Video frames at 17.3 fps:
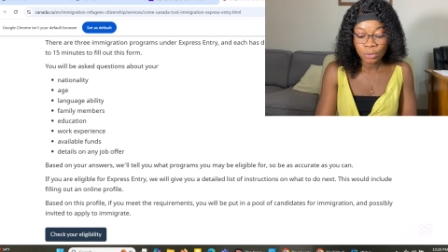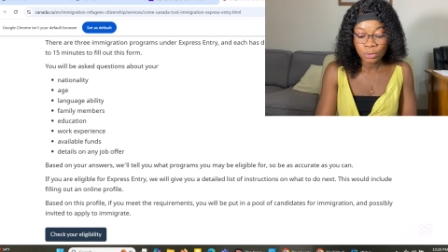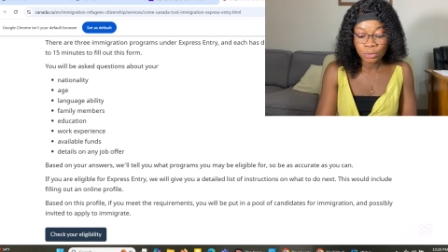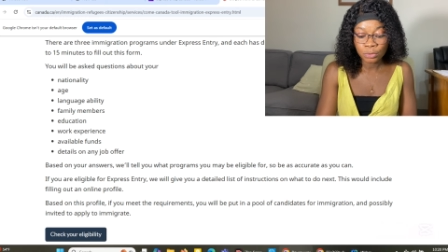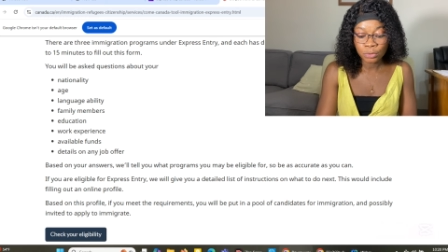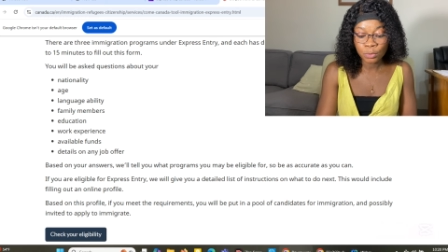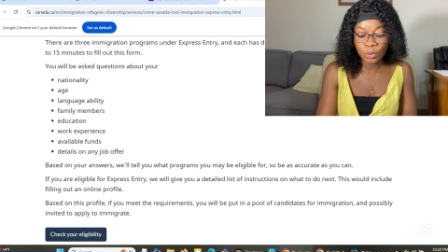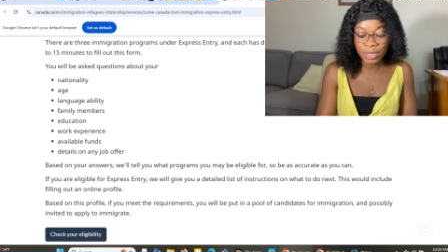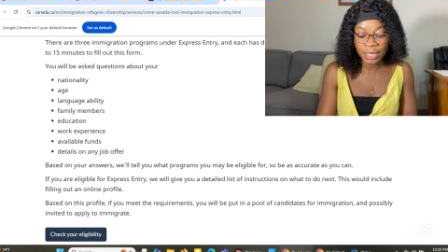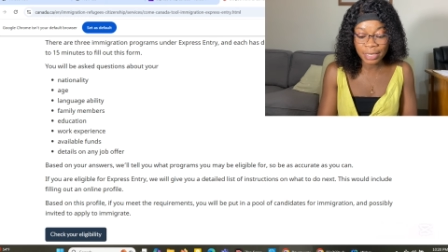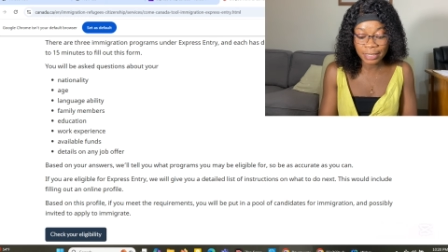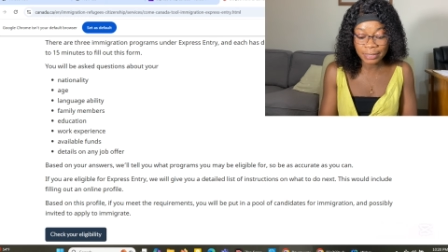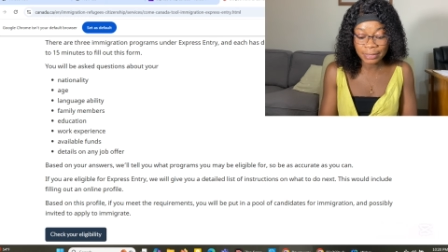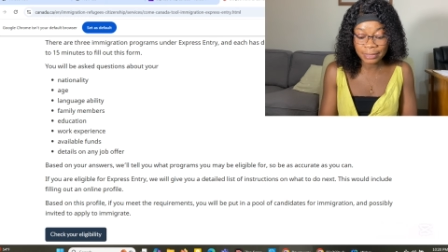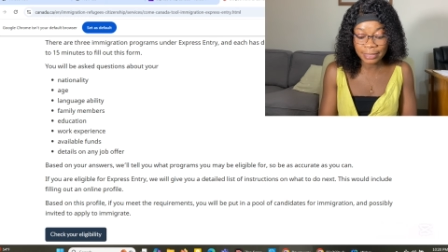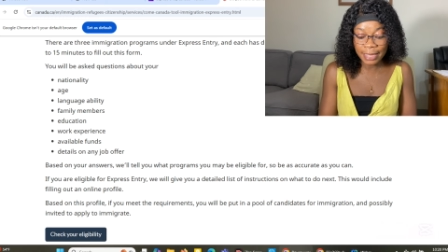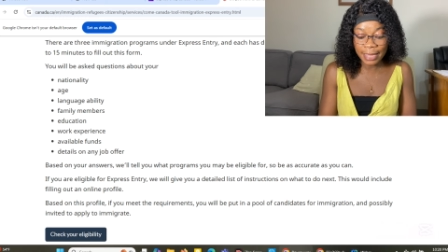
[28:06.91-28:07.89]
So it
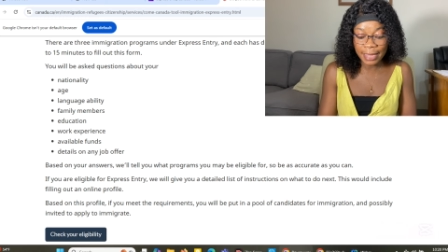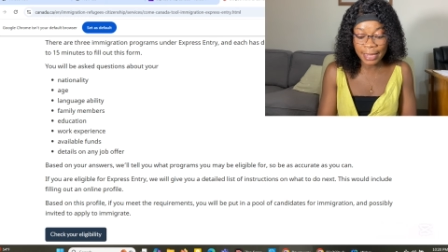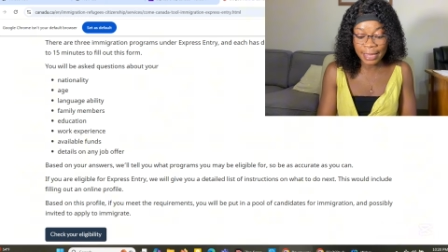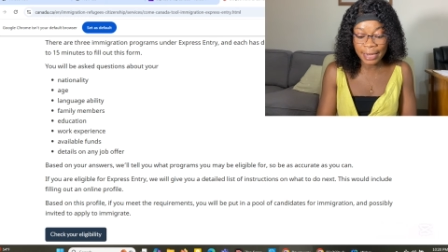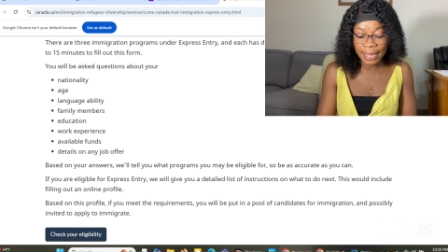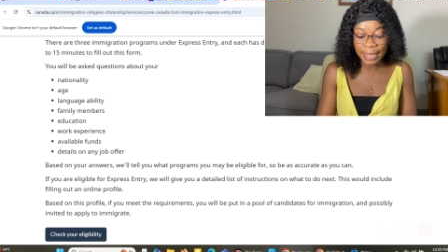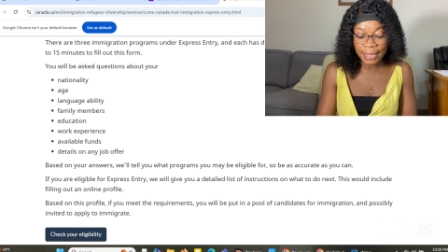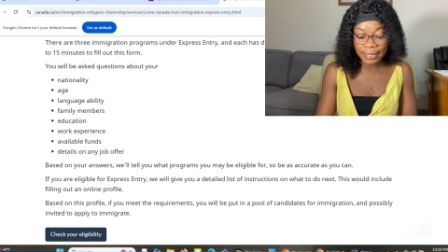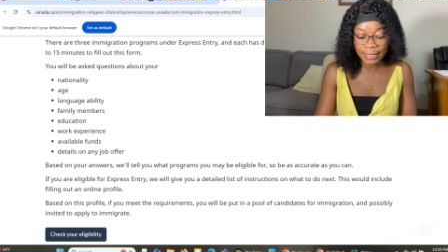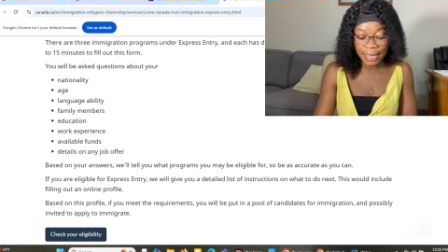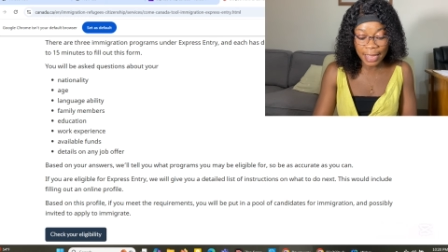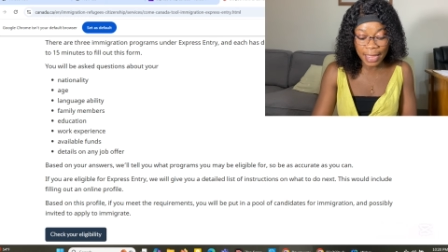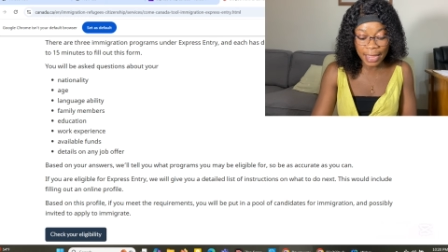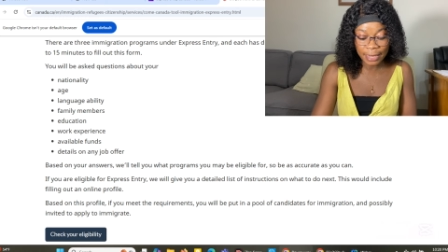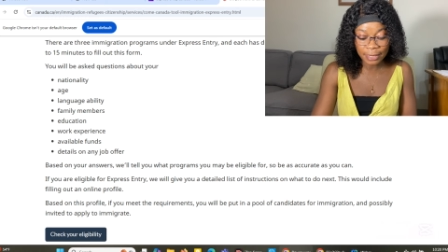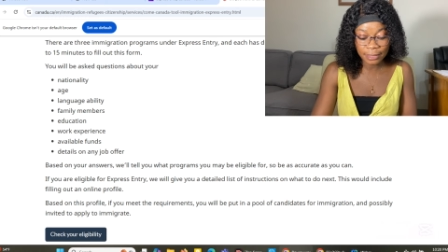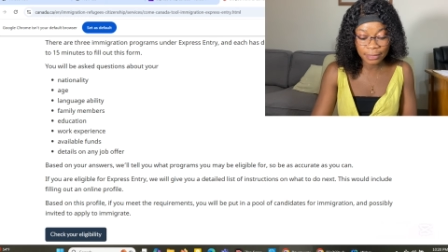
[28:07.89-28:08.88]
is there like
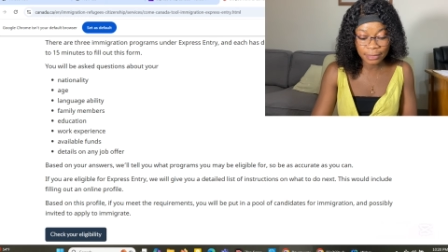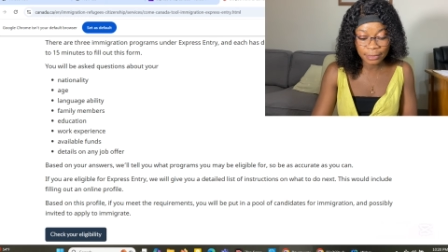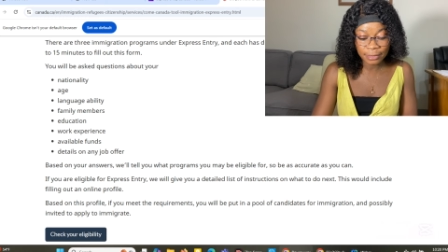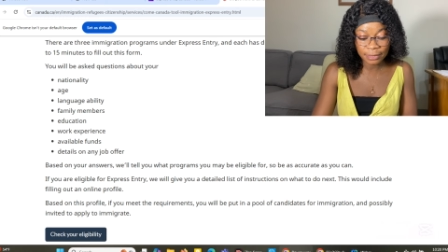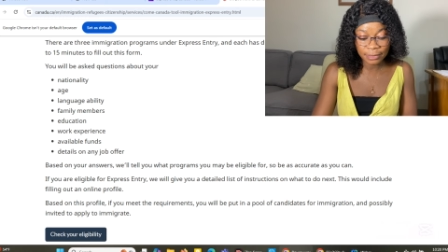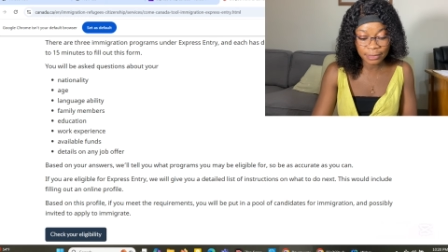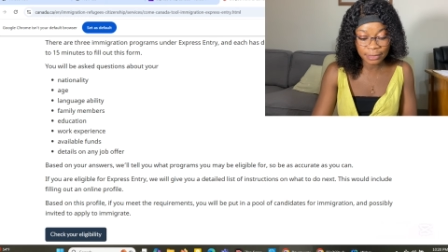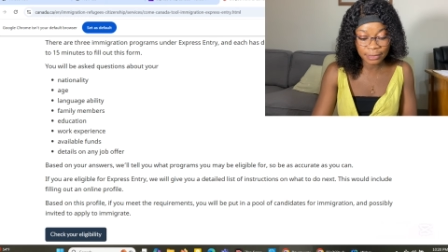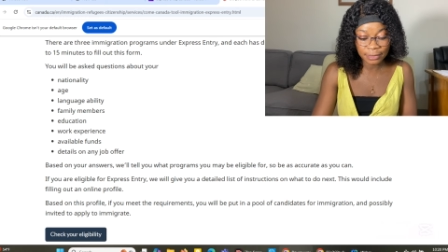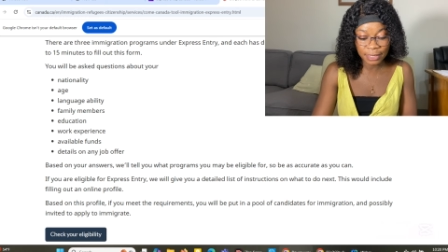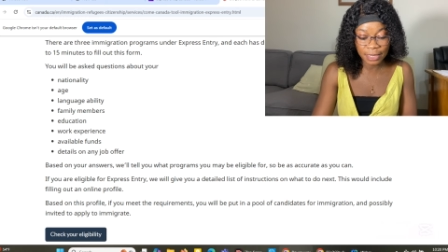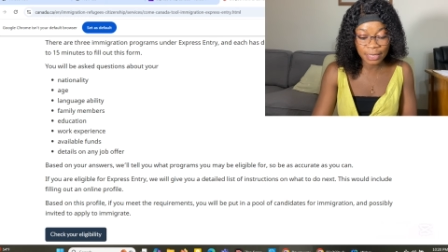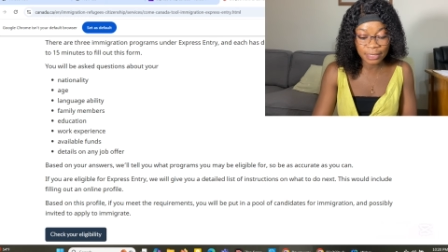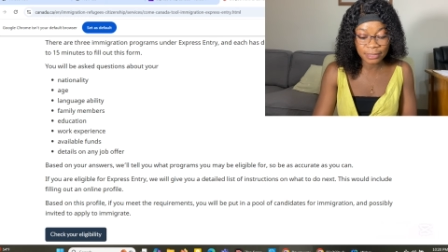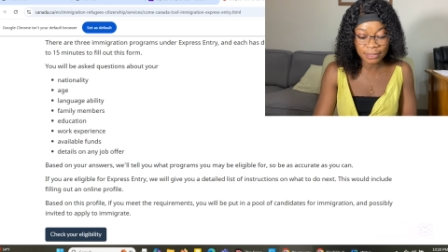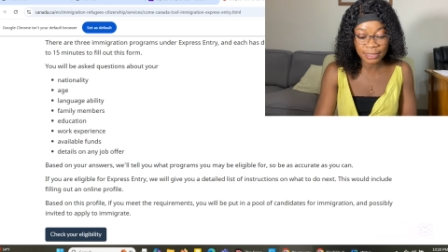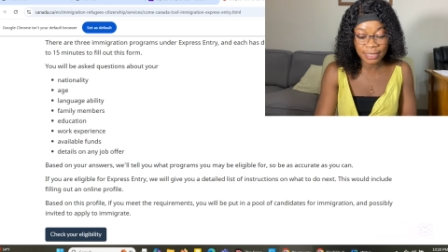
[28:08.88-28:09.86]
that. This is
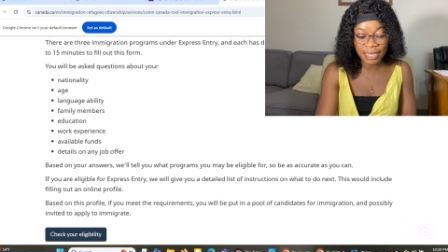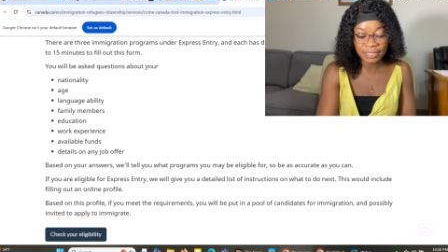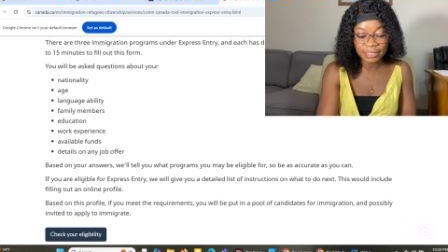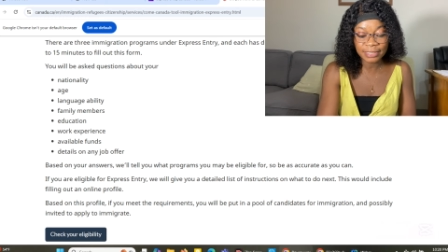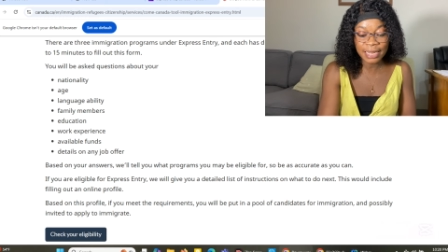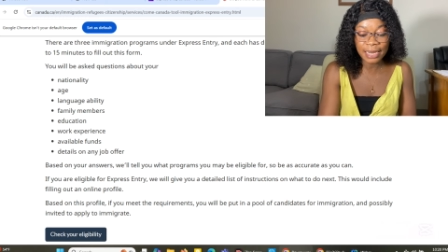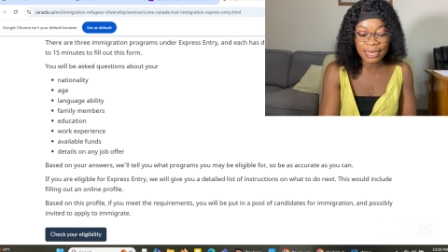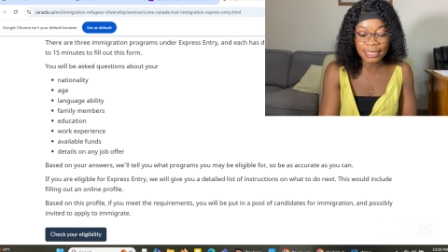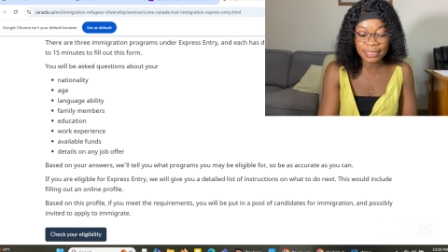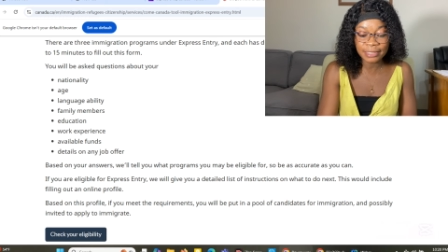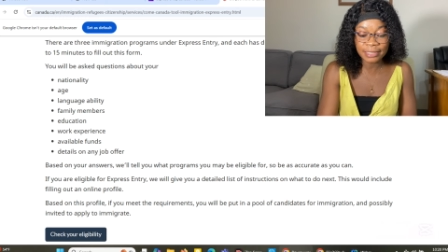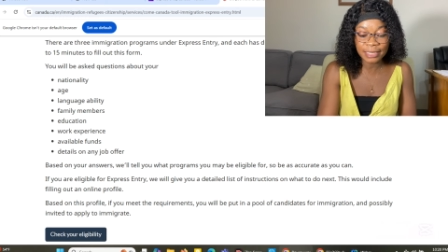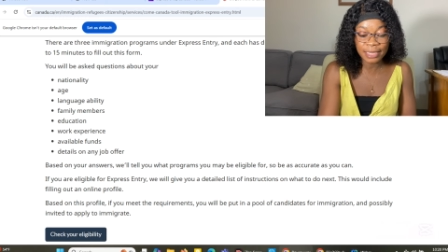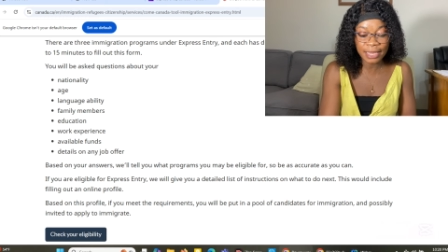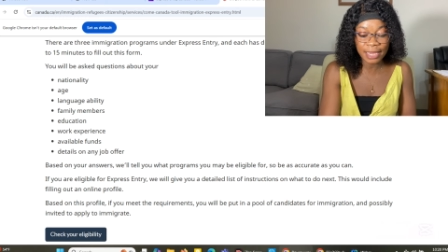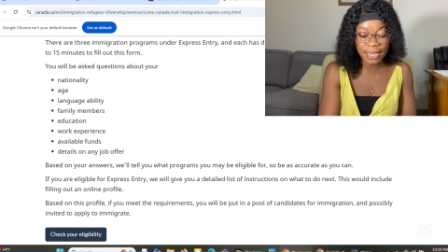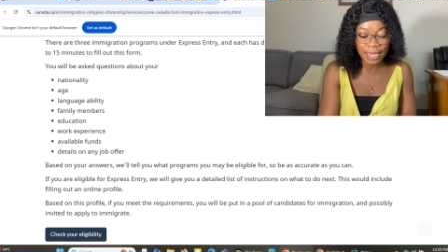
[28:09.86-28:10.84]
it.
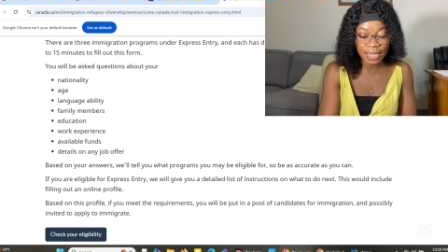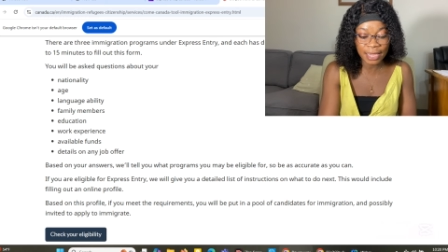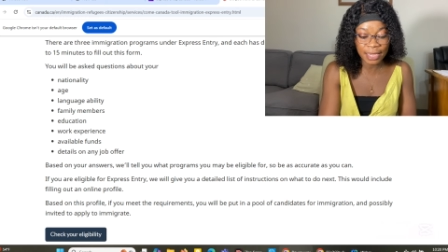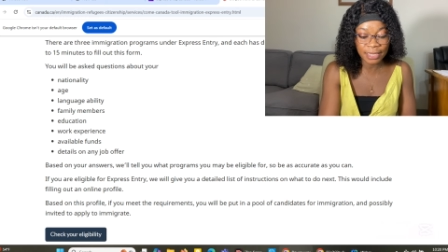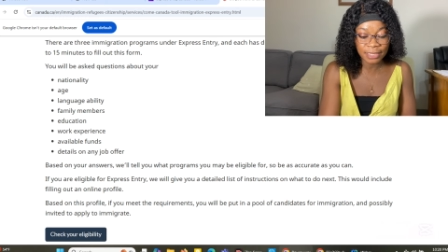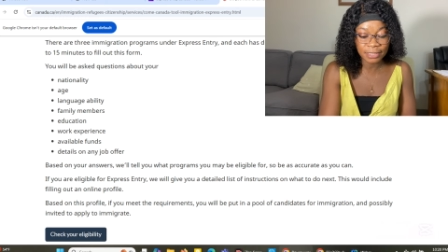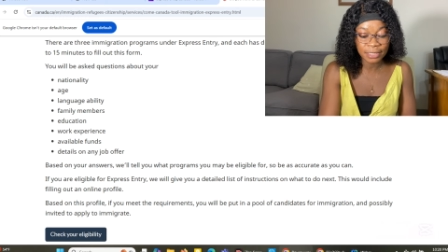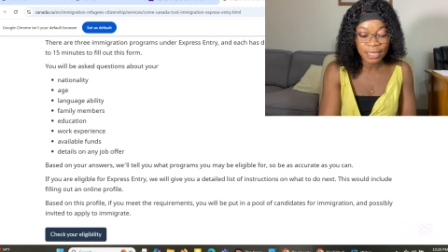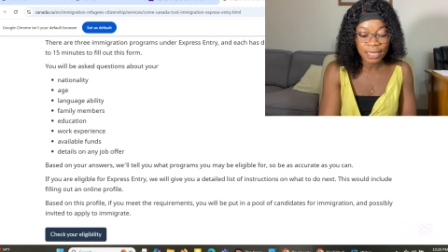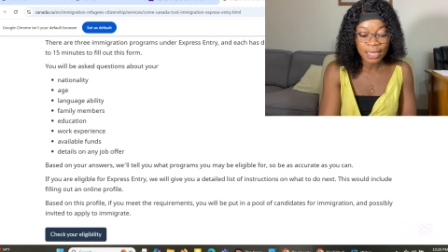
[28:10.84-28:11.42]
Nationality, age,